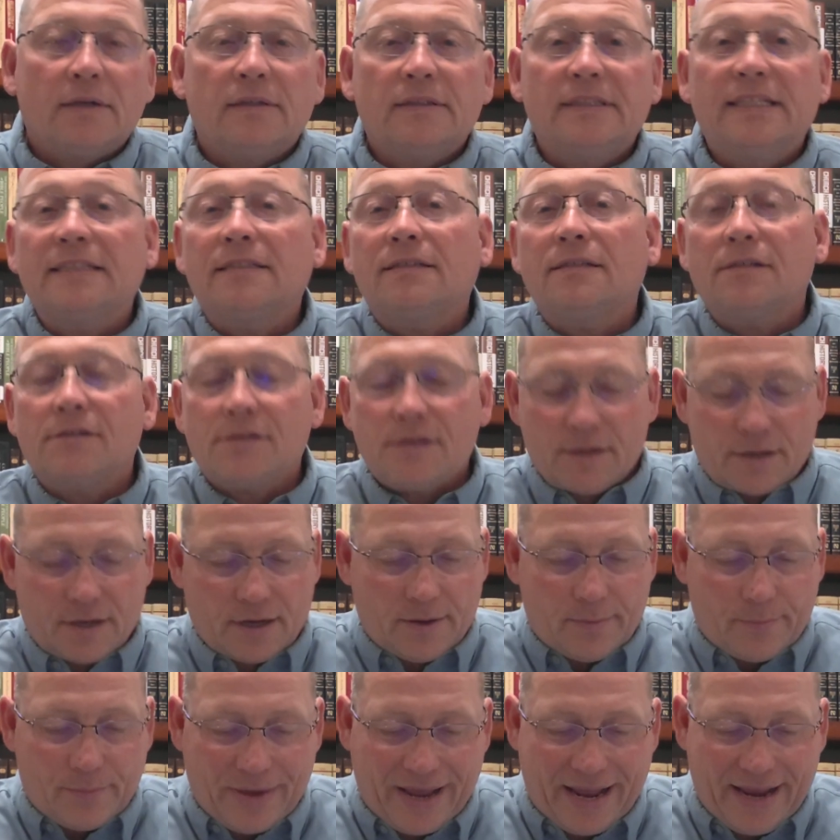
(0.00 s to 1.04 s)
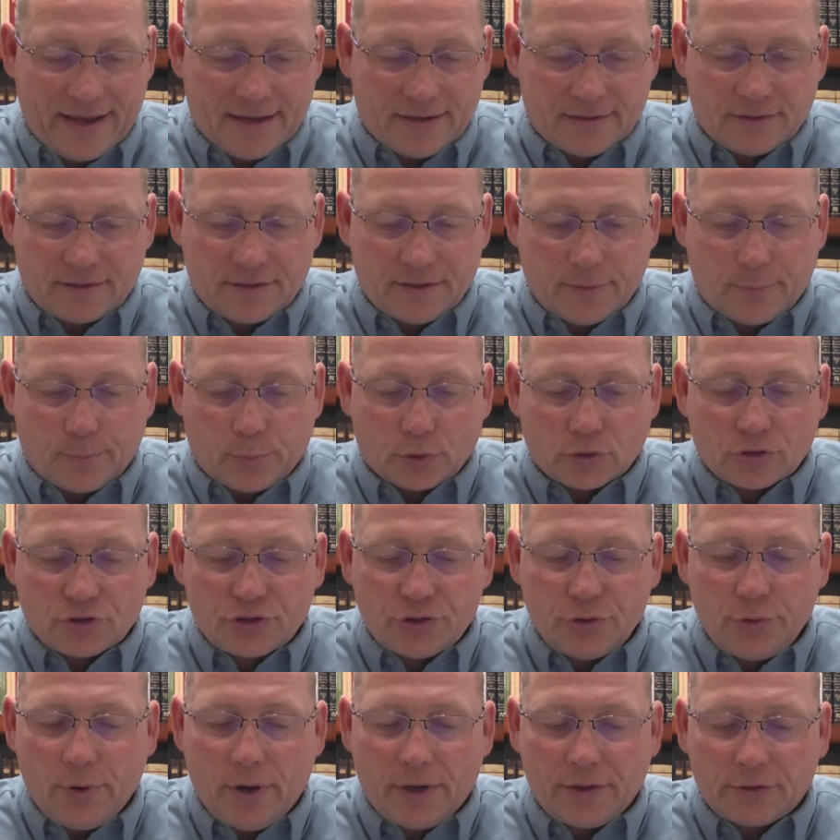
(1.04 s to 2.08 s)
This is a command to
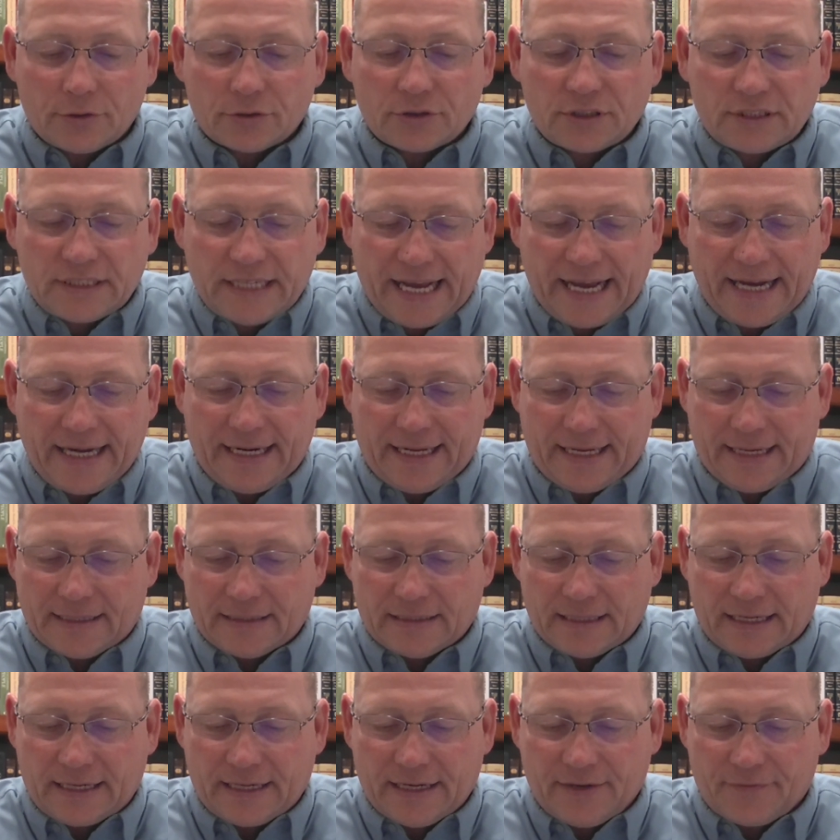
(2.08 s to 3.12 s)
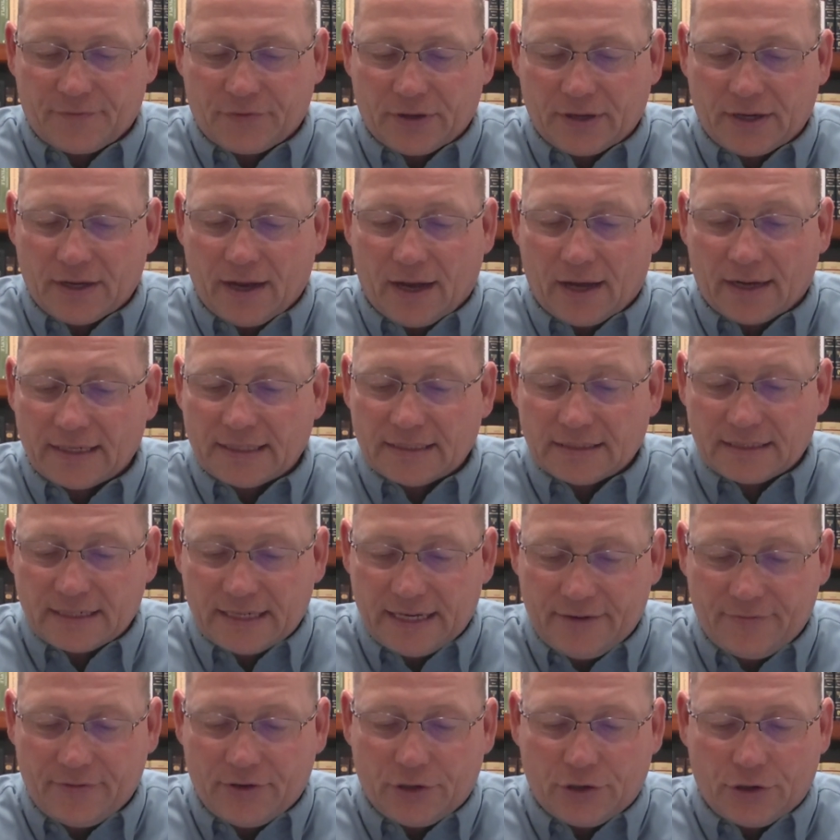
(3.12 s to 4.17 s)
pursue understanding in the gift that God has
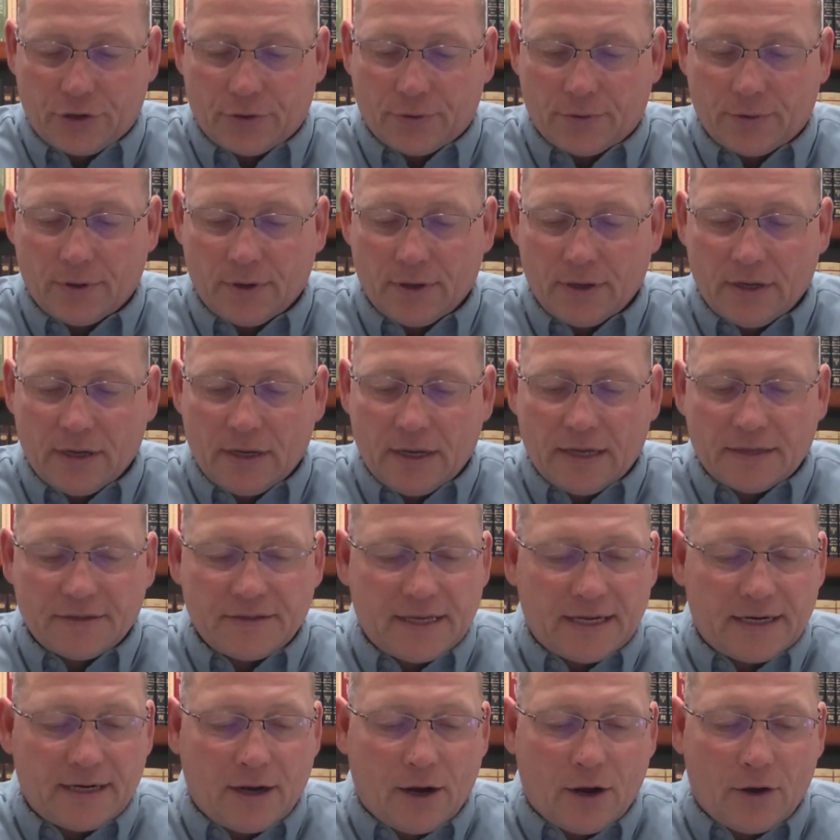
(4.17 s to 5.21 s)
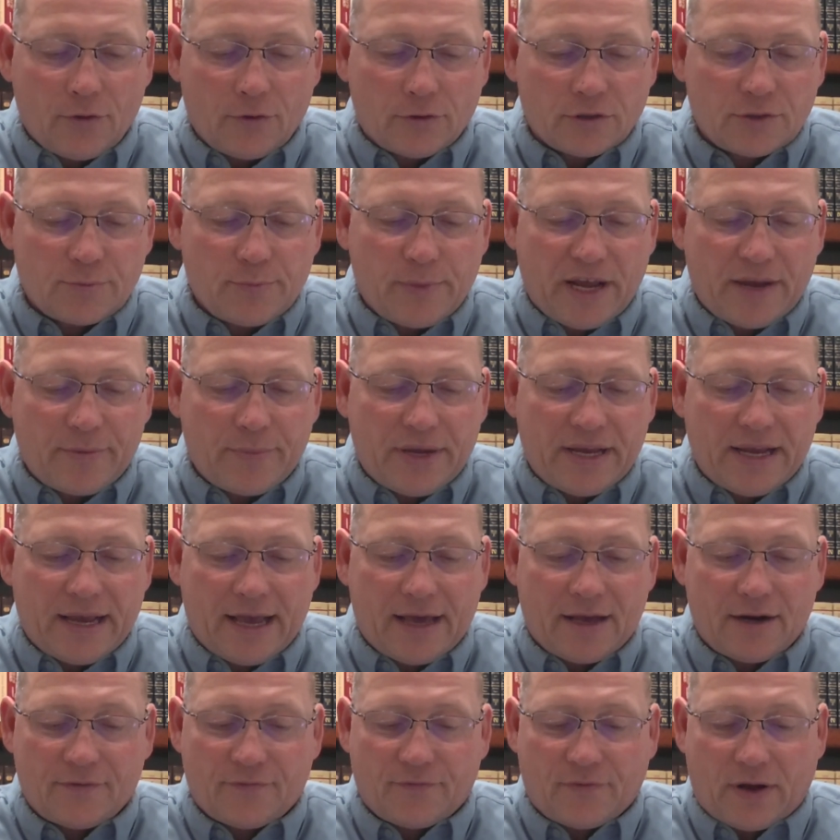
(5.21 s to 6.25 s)
given you, that others may be
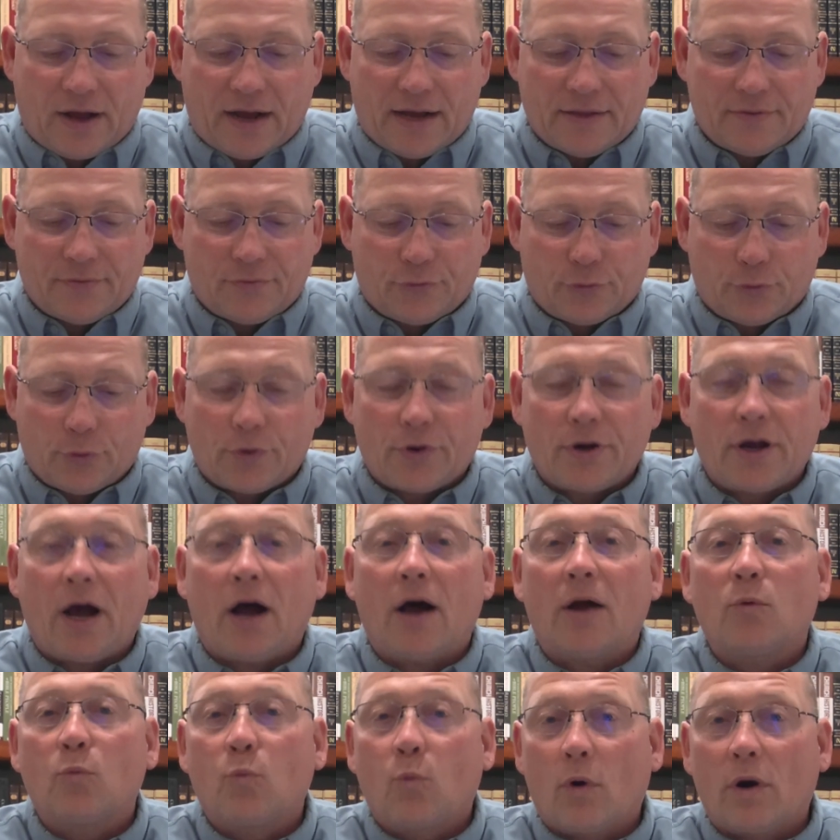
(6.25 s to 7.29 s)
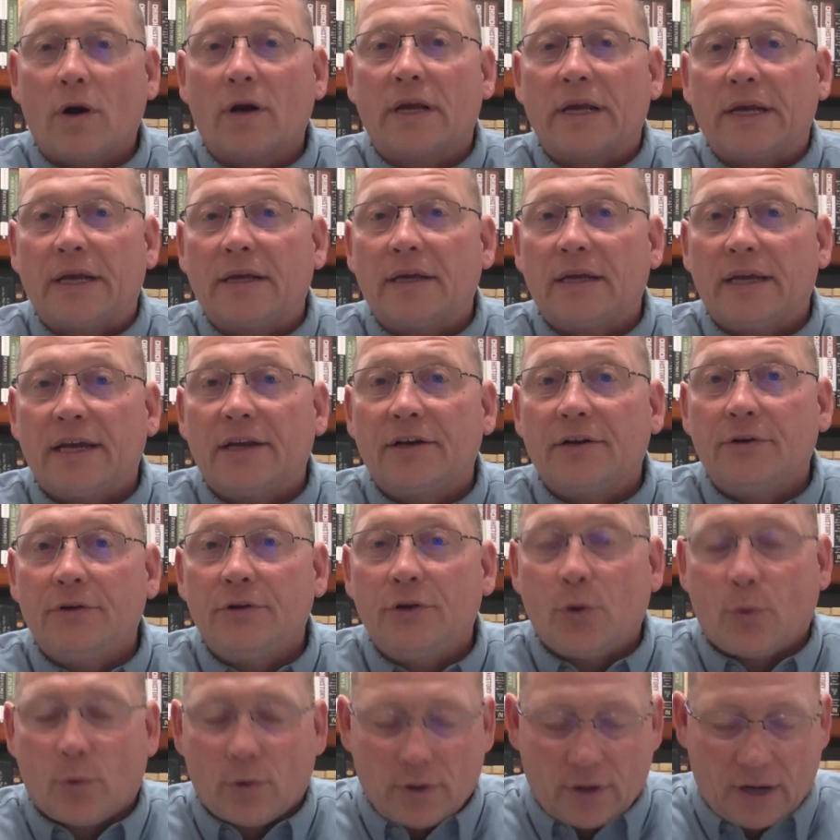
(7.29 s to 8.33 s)
edified through God working in
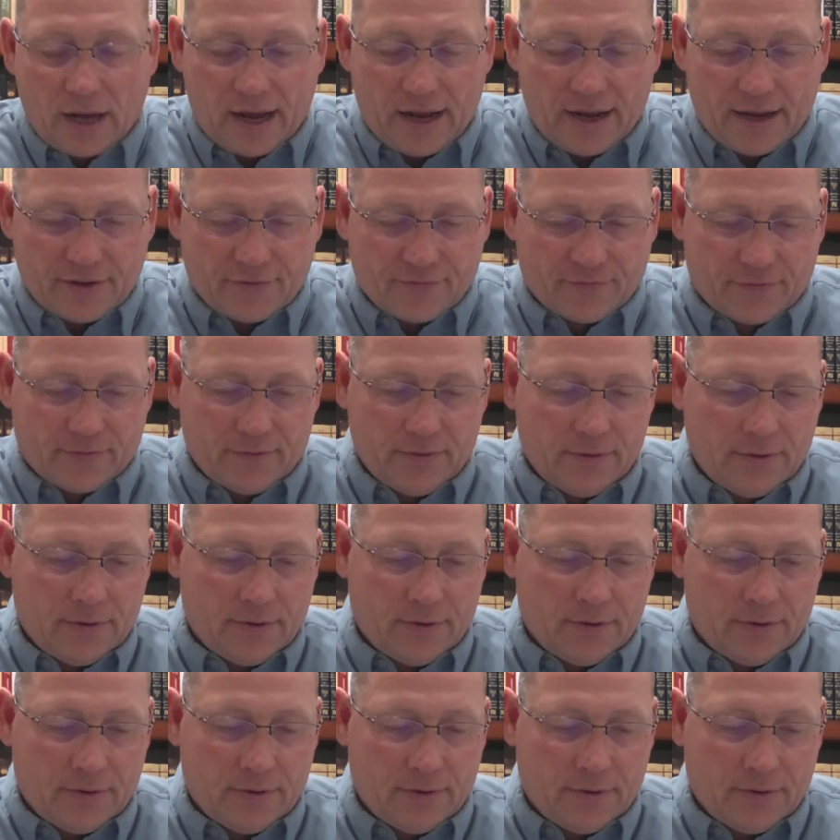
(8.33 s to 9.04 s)
your life.